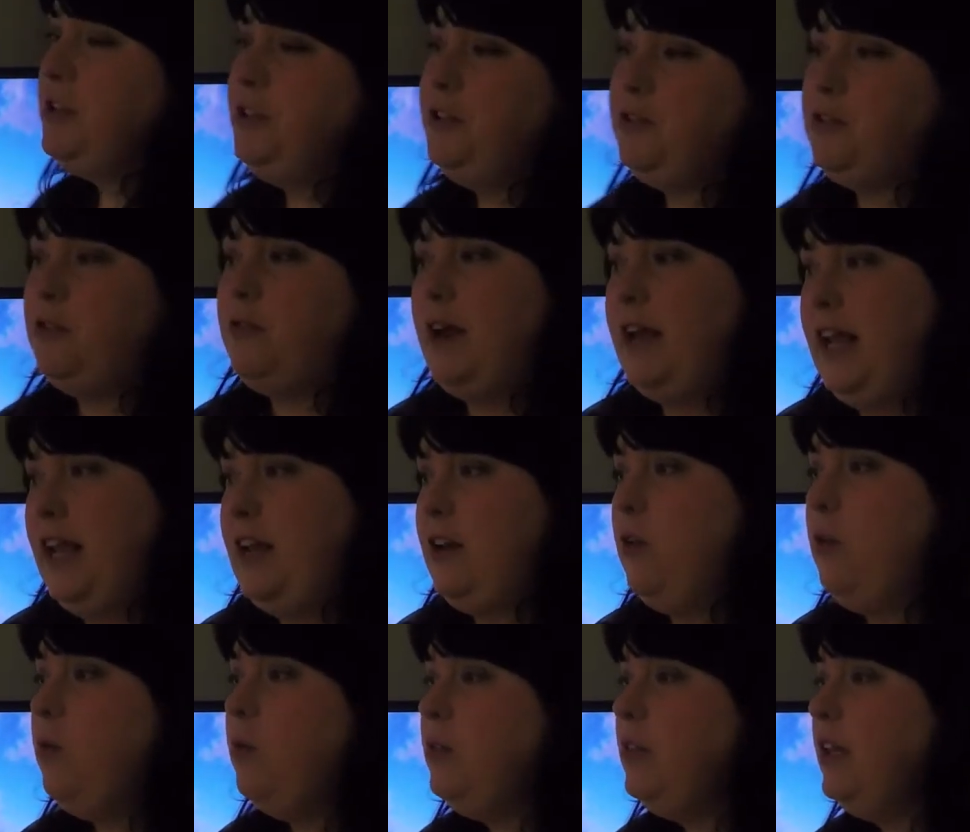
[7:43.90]
use your right hand
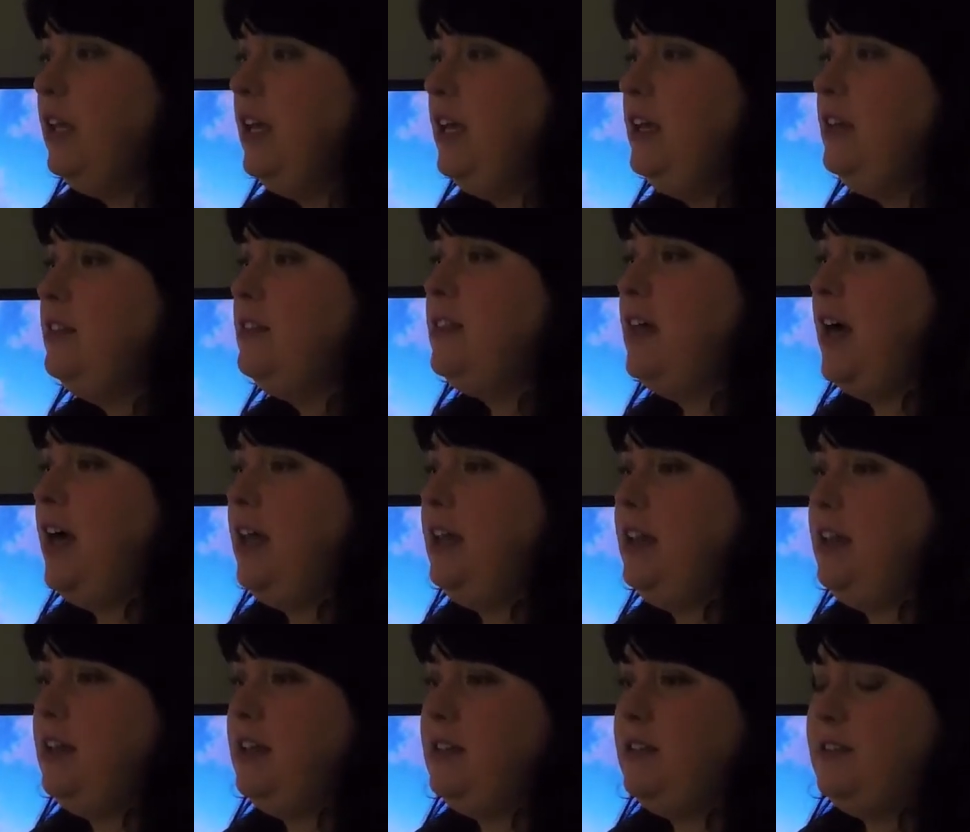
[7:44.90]
only. That
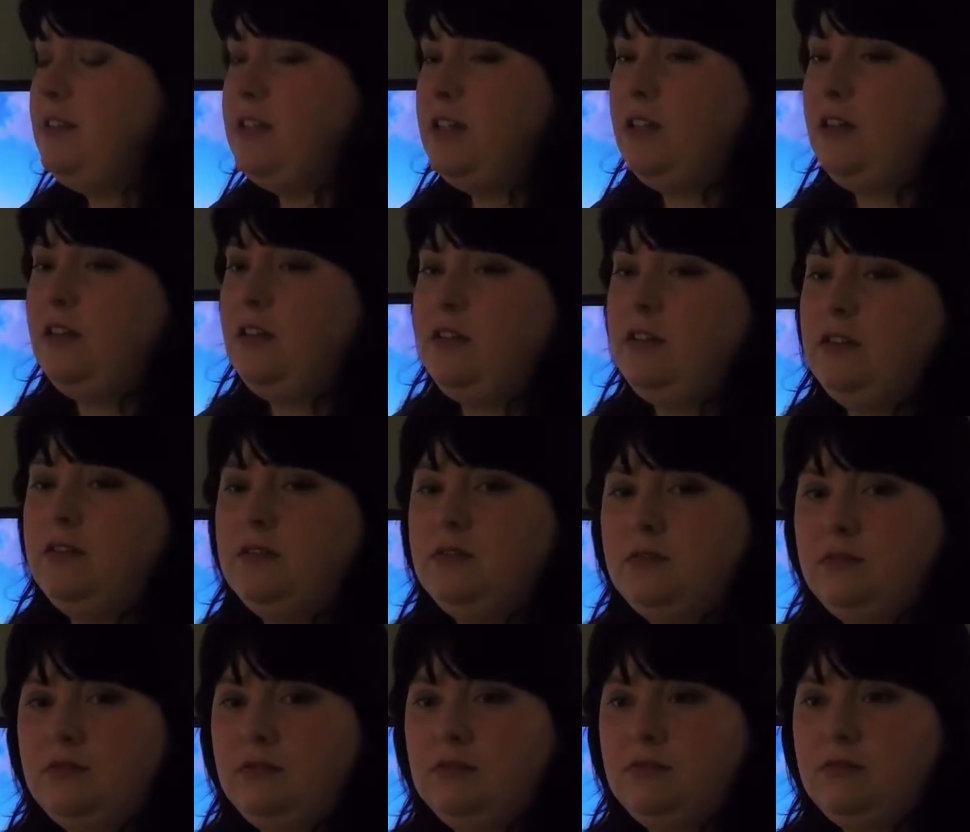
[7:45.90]
is still,
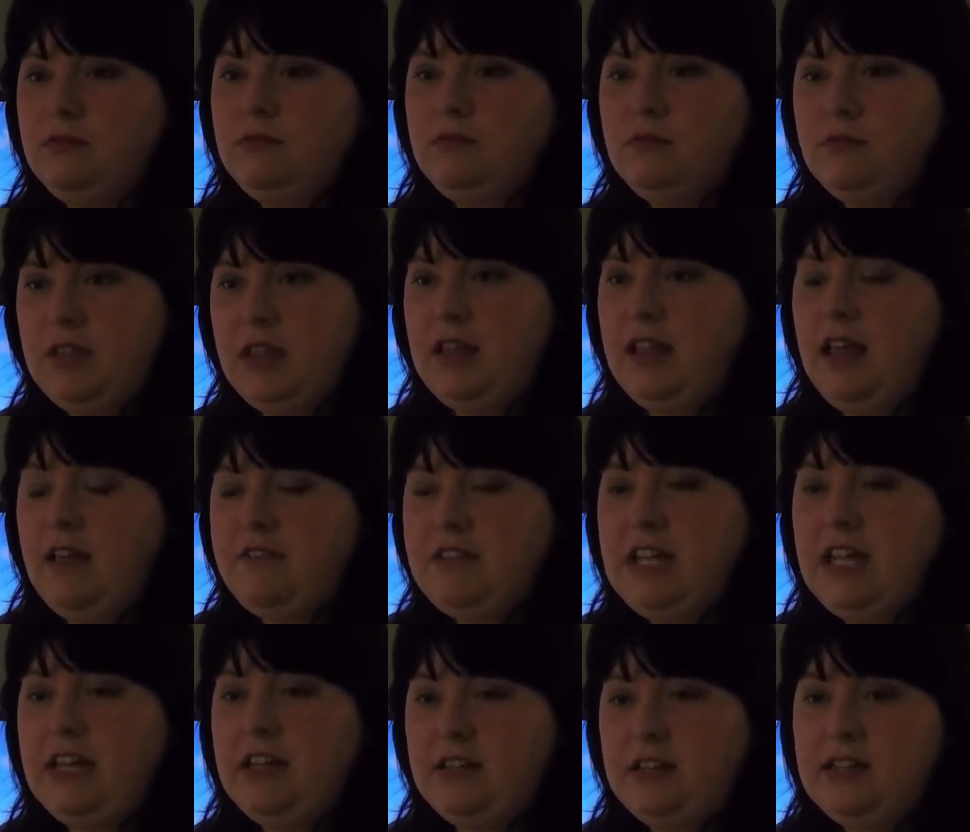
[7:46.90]
the left
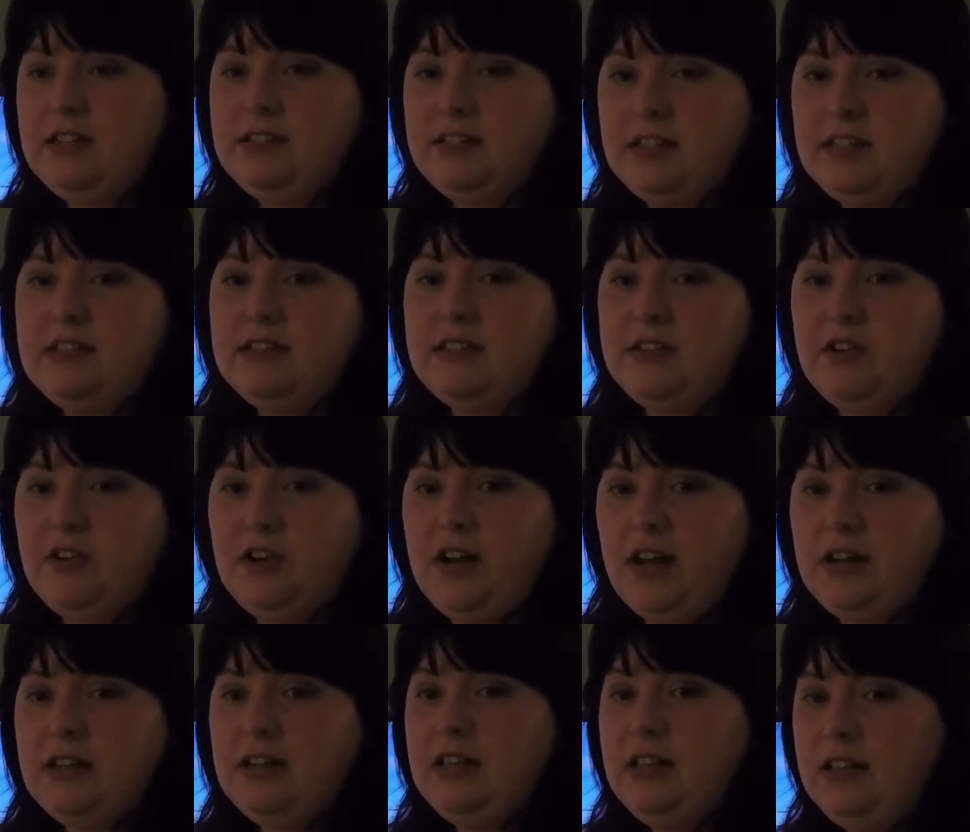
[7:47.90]
hand is considered
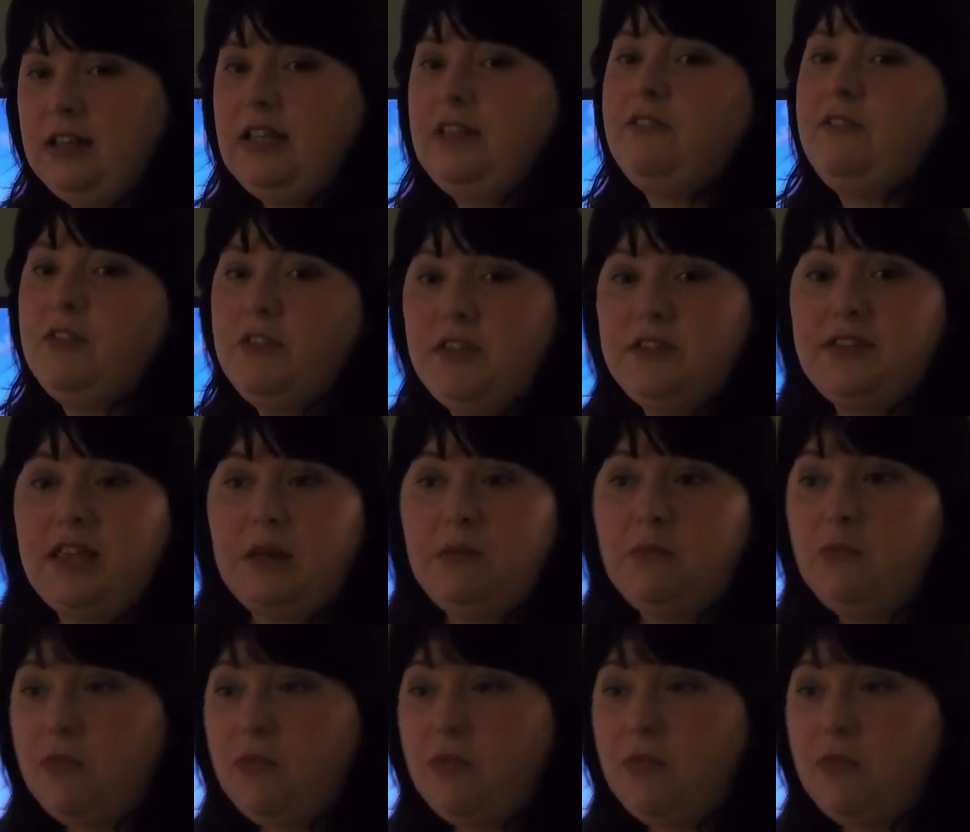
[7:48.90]
unclean for the same